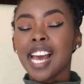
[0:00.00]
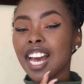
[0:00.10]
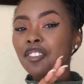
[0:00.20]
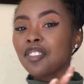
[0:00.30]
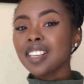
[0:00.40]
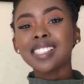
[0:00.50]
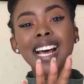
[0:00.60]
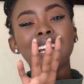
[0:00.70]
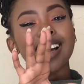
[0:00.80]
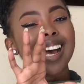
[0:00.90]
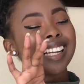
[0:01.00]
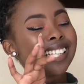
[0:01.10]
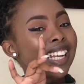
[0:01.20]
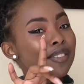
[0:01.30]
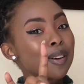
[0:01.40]
At first, I
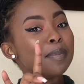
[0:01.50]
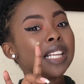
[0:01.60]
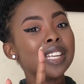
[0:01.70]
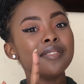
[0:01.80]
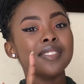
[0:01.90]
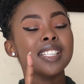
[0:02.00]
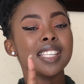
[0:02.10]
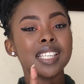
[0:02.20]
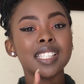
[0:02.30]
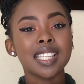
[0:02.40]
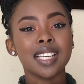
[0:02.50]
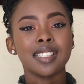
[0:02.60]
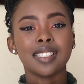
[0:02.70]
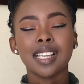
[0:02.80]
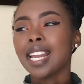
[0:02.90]
never believed these things.